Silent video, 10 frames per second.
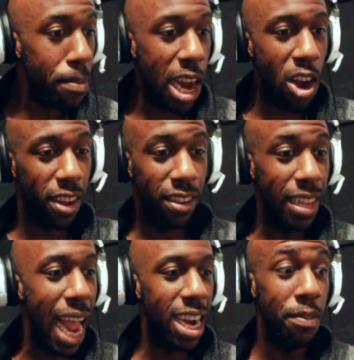and look
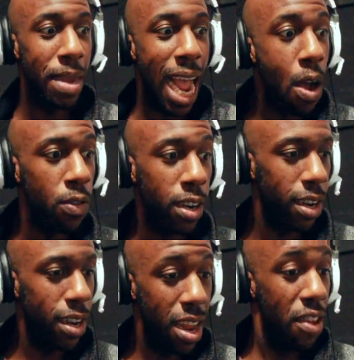stands me out
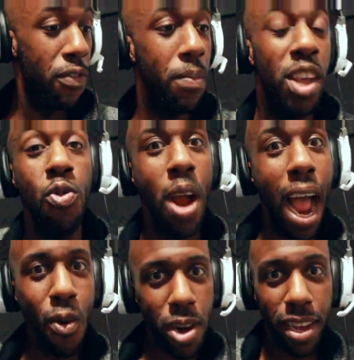from the
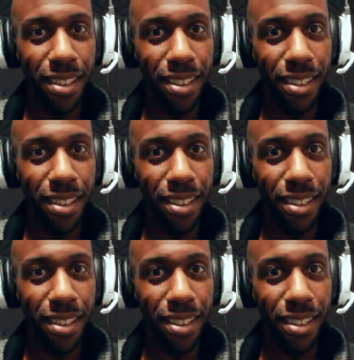crowd.